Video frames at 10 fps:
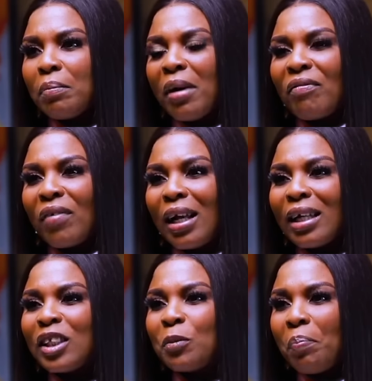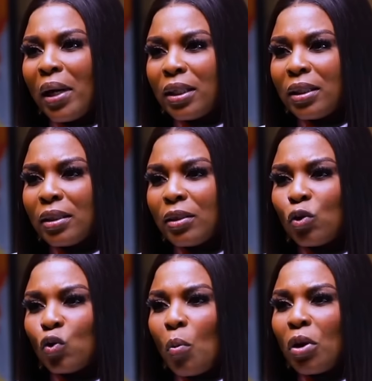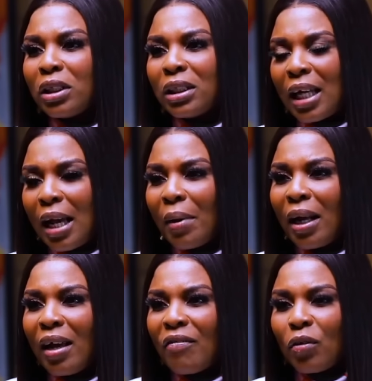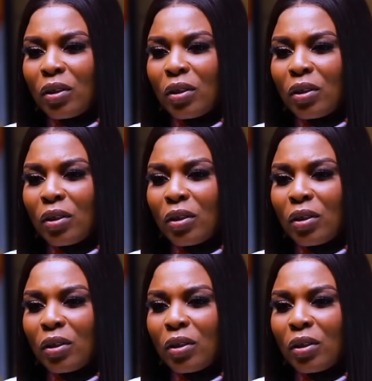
child my father spent so much time and